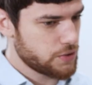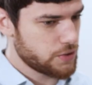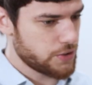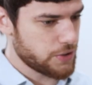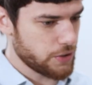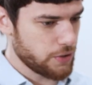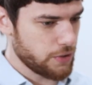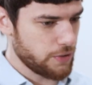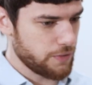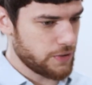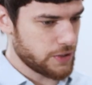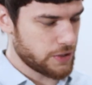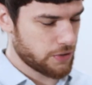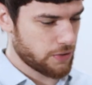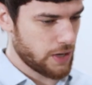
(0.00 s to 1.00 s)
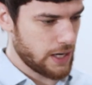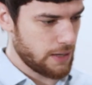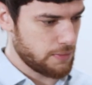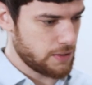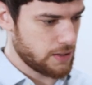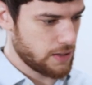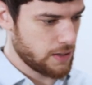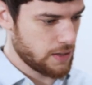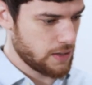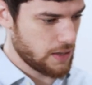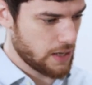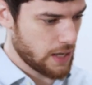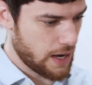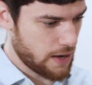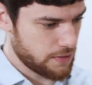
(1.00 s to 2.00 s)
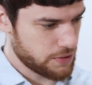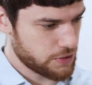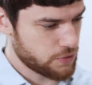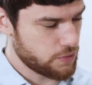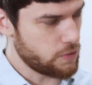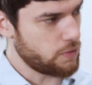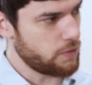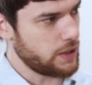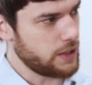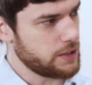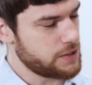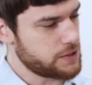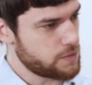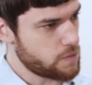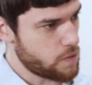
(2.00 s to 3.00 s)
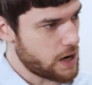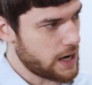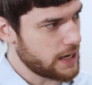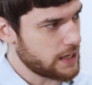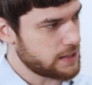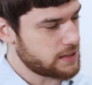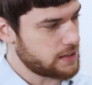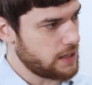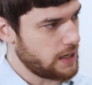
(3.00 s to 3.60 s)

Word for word: So you've described how the school runs, why it's